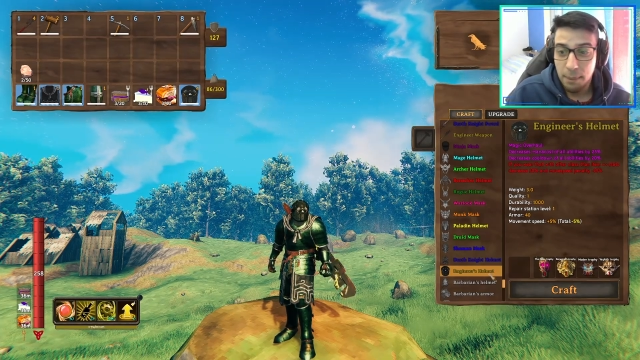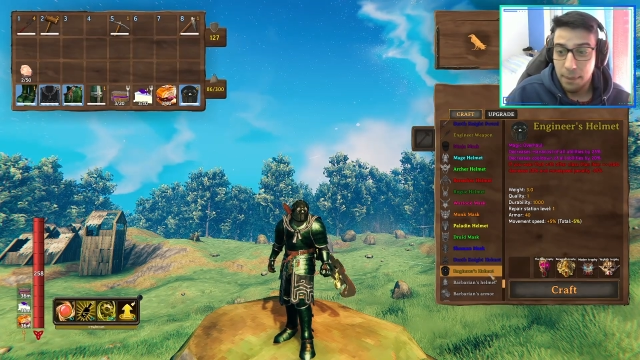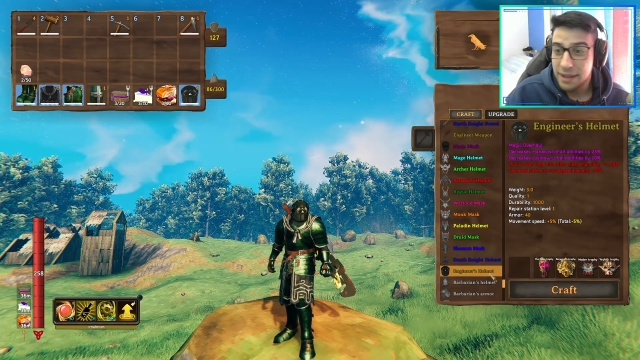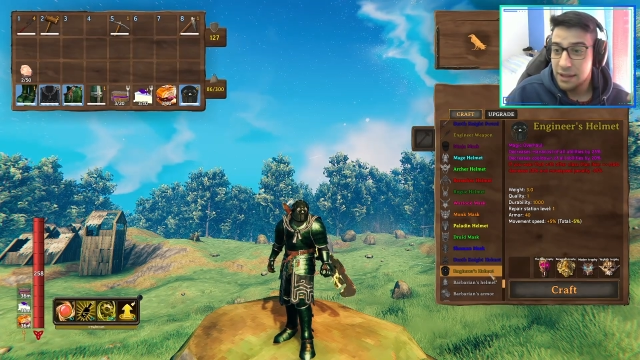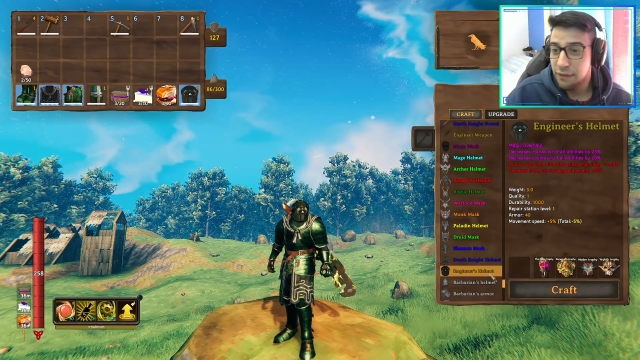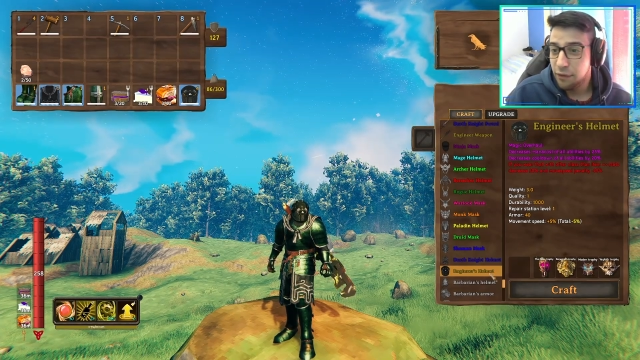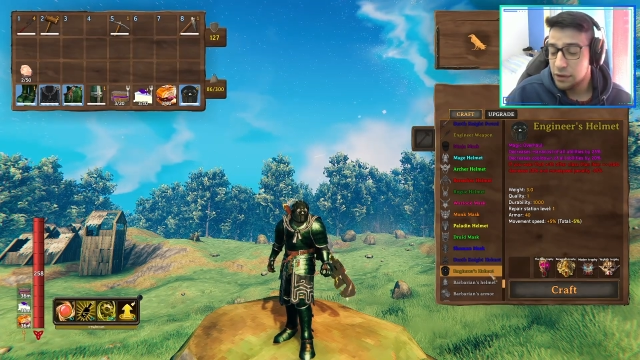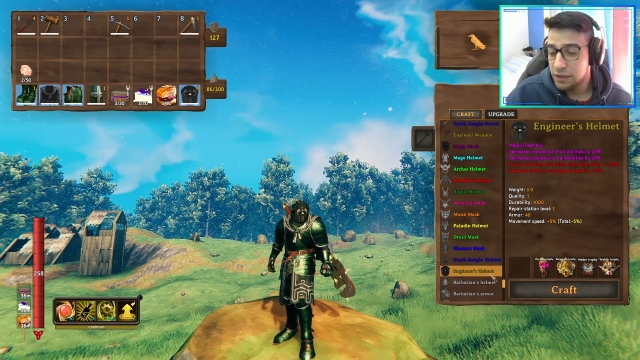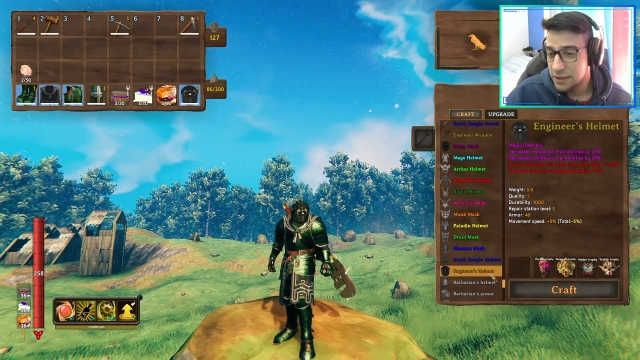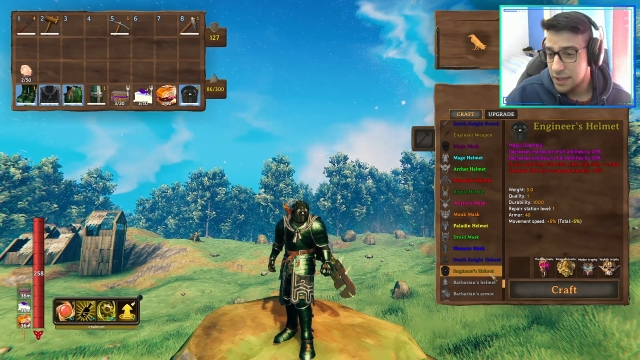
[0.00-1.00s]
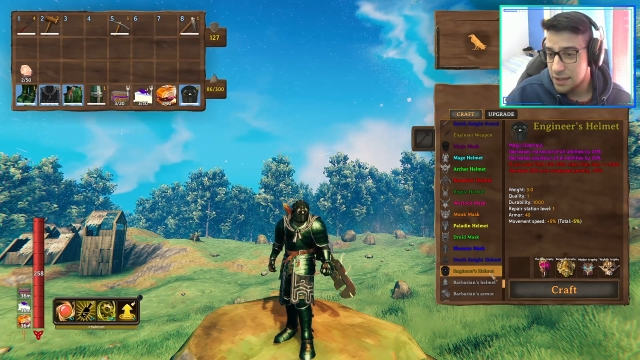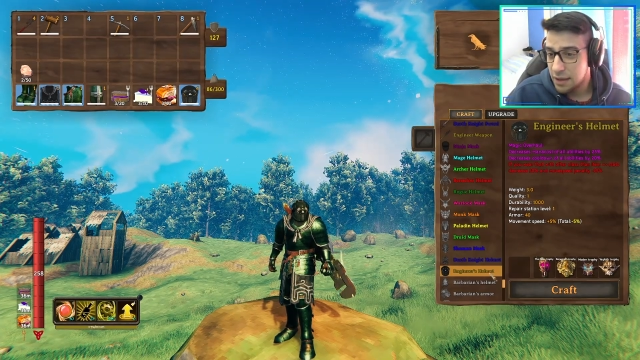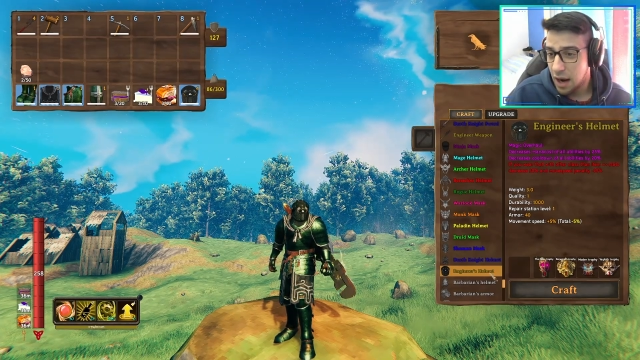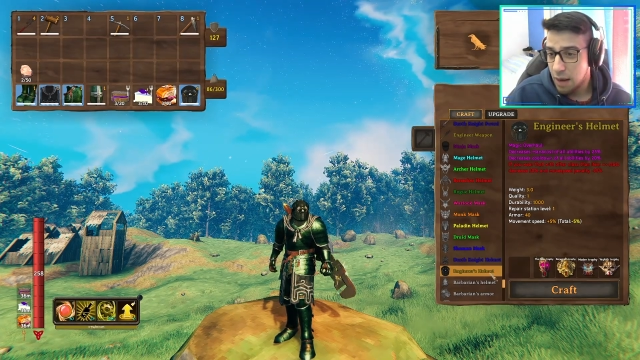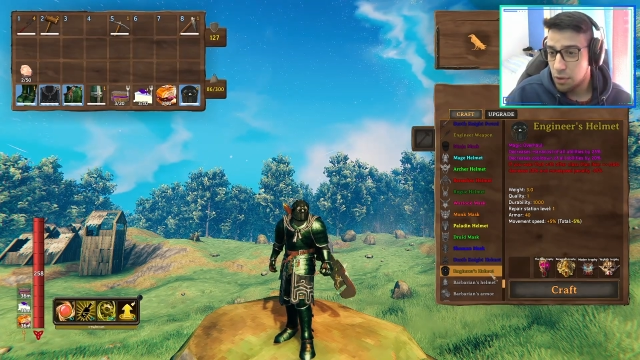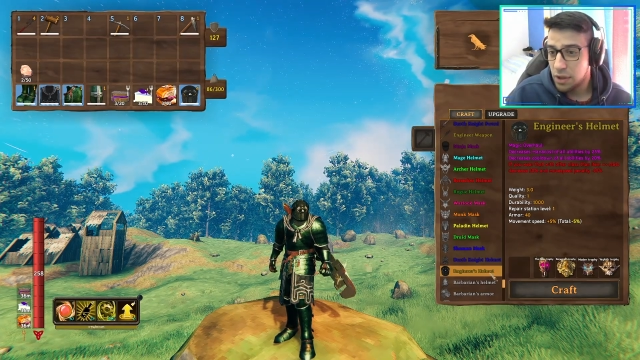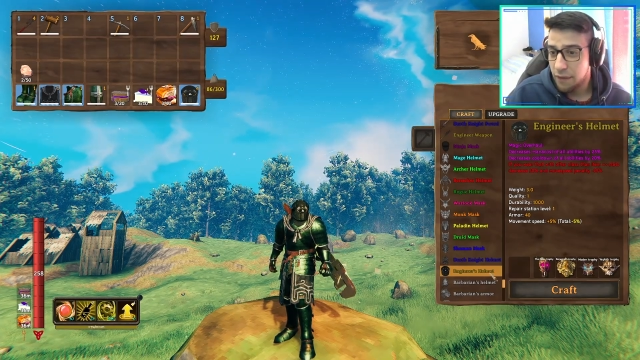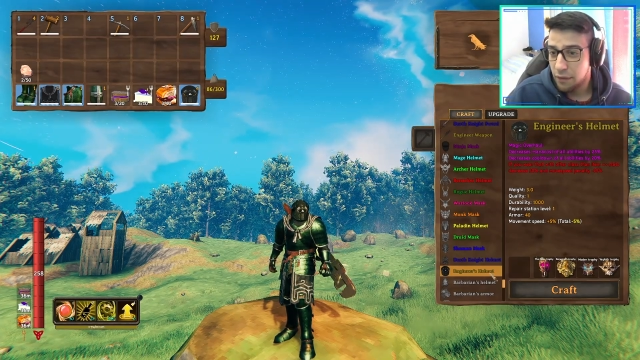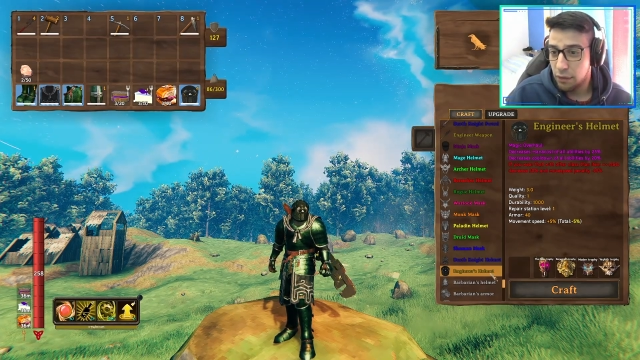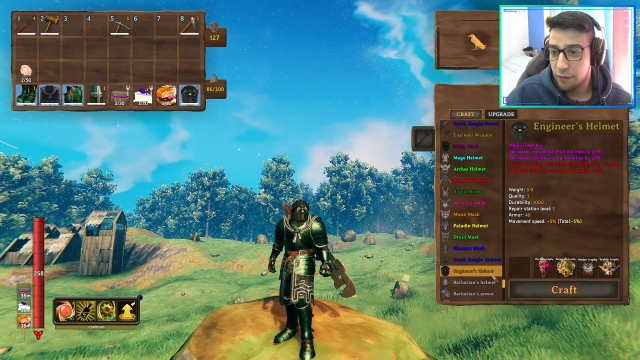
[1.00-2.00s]
By default, this has an armor
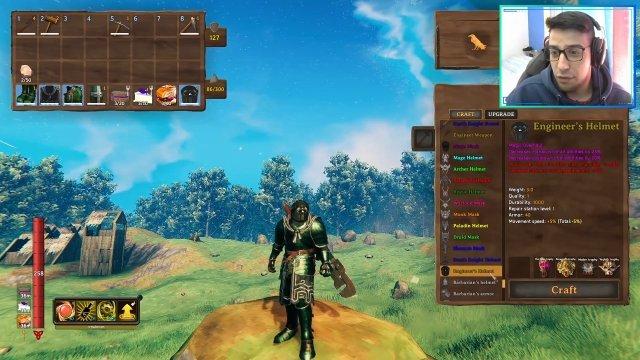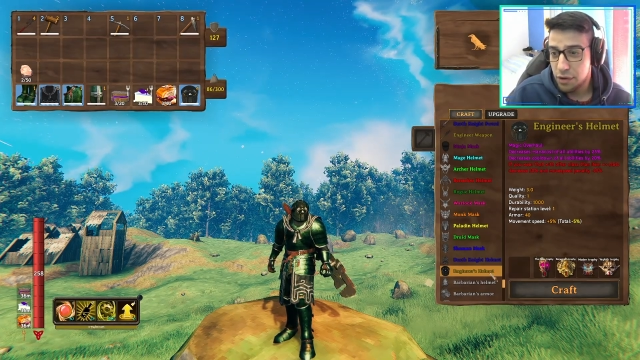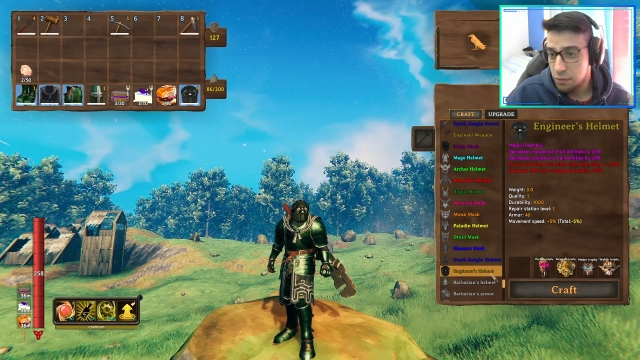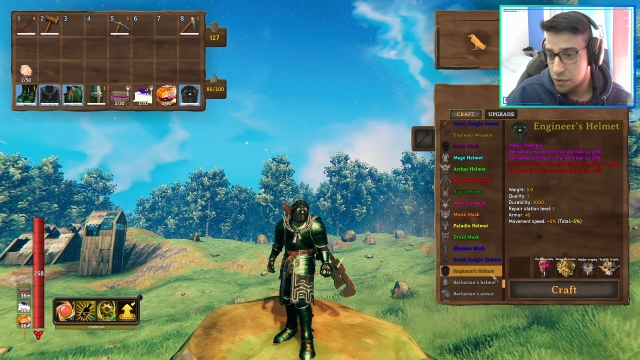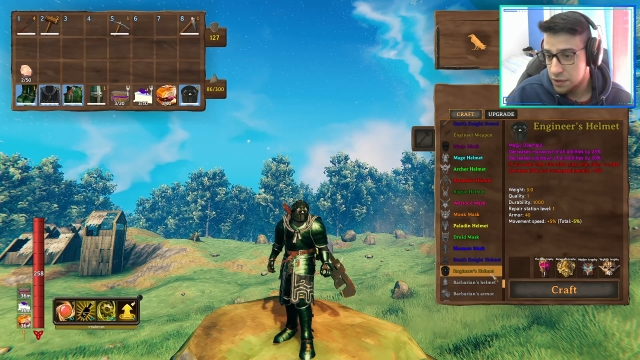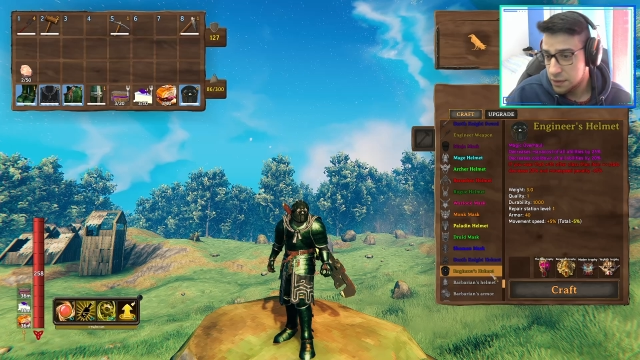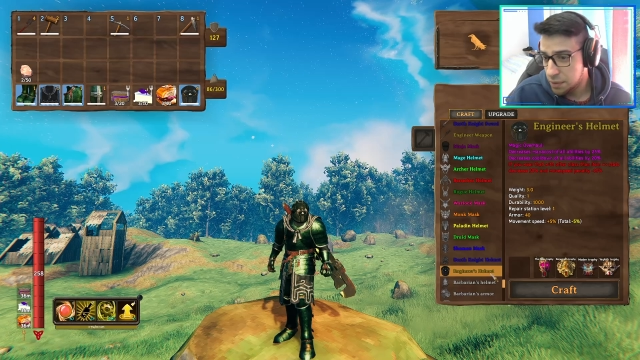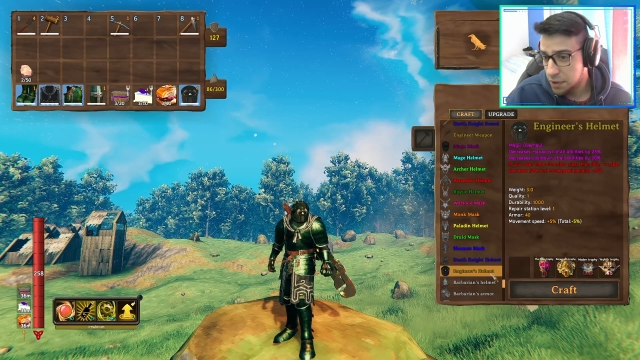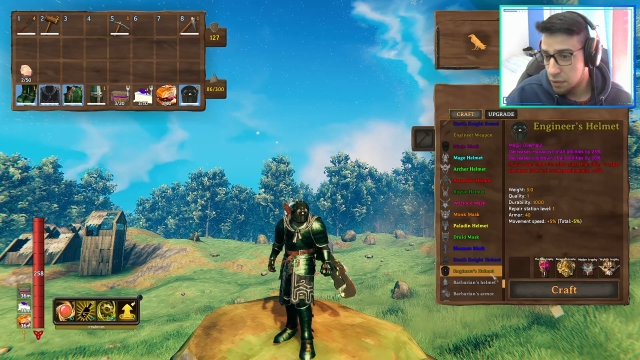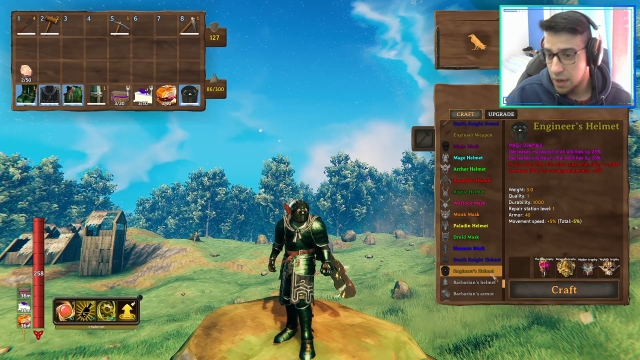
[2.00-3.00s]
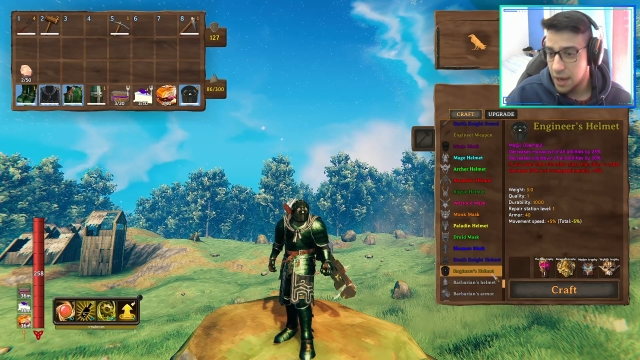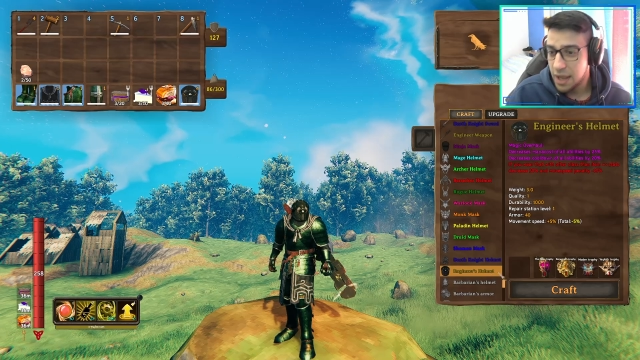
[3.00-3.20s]
level of 40, which is pretty okay.